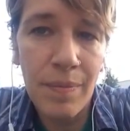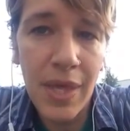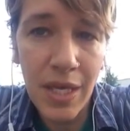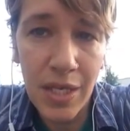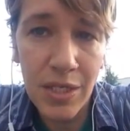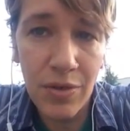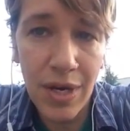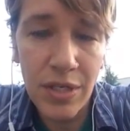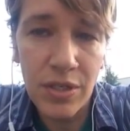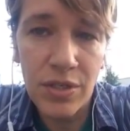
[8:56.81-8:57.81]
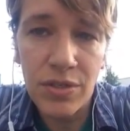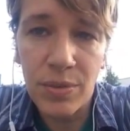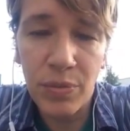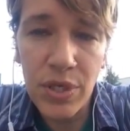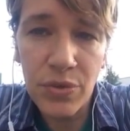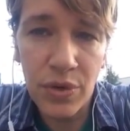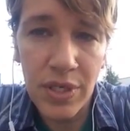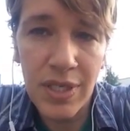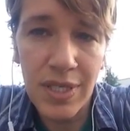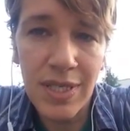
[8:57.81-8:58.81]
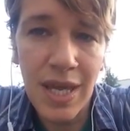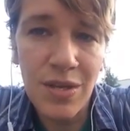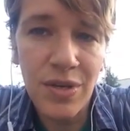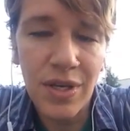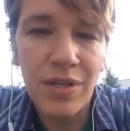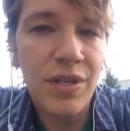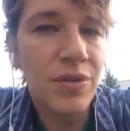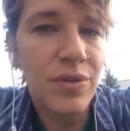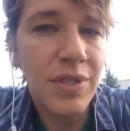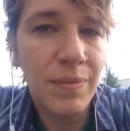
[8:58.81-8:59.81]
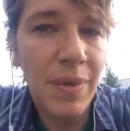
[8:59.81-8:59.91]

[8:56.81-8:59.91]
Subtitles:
They could direct you to some resources that you can use to